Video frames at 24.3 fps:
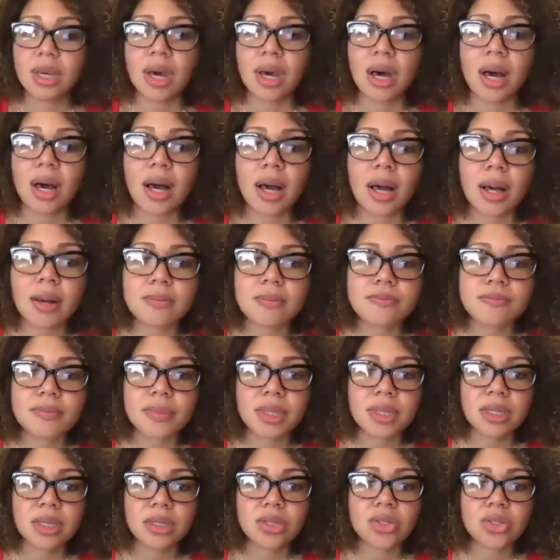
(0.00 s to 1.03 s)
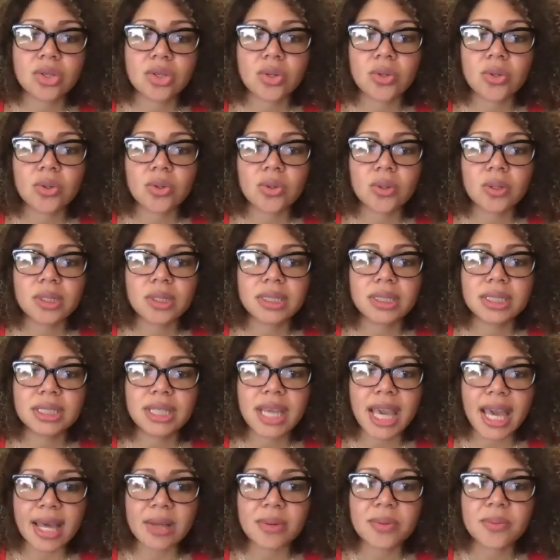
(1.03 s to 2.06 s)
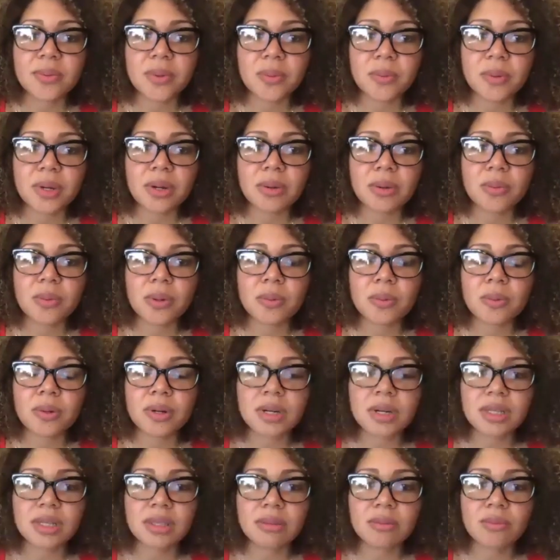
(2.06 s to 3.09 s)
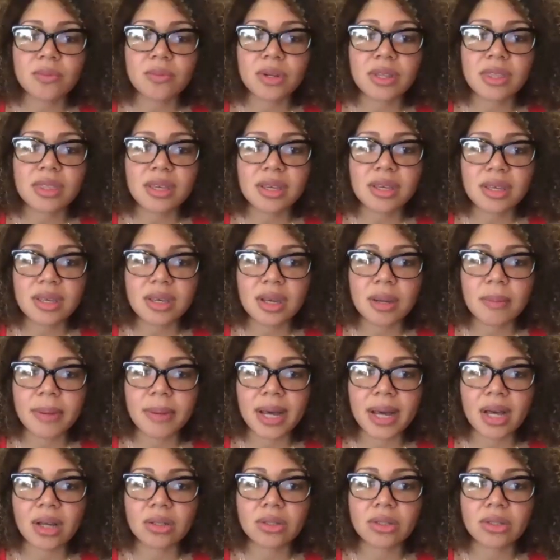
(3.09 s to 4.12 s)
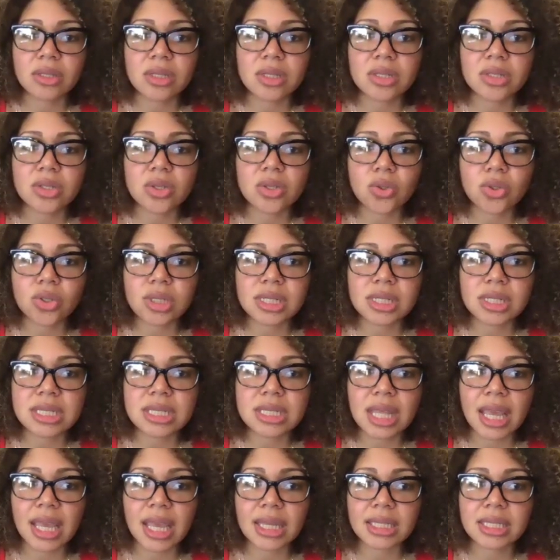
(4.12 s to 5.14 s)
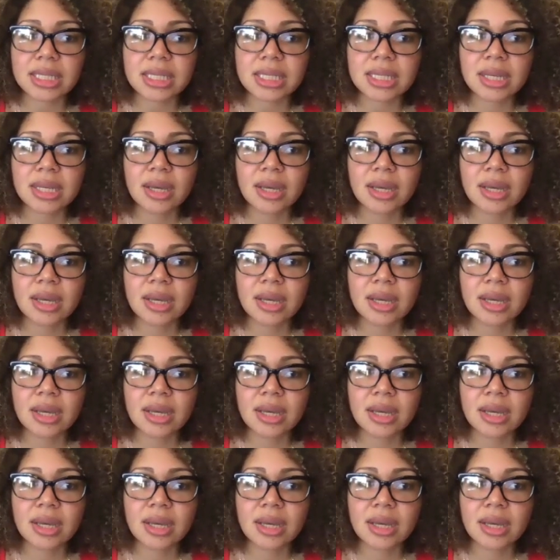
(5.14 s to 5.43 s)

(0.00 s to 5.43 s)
um, and so yeah when we're when we're we're thinking about these social estates